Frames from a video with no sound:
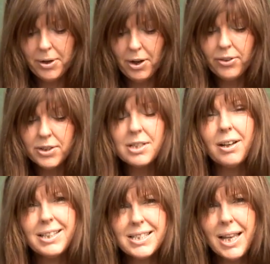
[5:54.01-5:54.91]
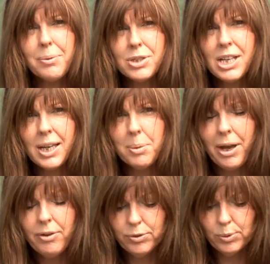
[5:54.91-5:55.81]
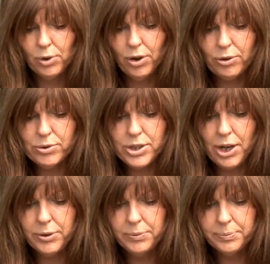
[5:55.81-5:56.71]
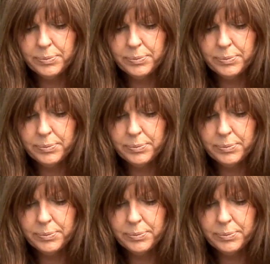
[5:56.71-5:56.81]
but others, like I say, will take about a fortnight or so.